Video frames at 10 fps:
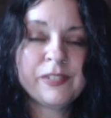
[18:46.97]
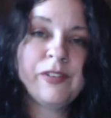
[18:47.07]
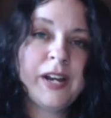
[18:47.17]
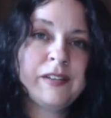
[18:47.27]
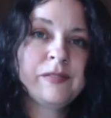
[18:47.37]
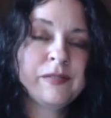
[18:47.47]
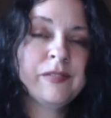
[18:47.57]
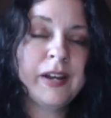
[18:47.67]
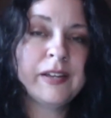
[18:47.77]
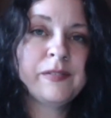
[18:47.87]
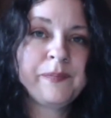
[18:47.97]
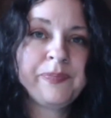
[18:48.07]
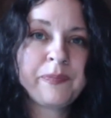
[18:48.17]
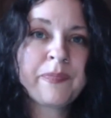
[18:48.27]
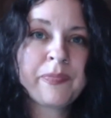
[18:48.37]
Right. Right.
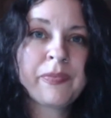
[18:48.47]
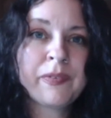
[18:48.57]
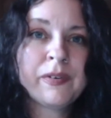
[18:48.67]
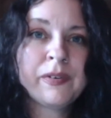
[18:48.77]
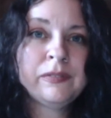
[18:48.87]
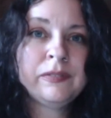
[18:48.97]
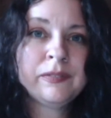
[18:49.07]
But I'm learning to.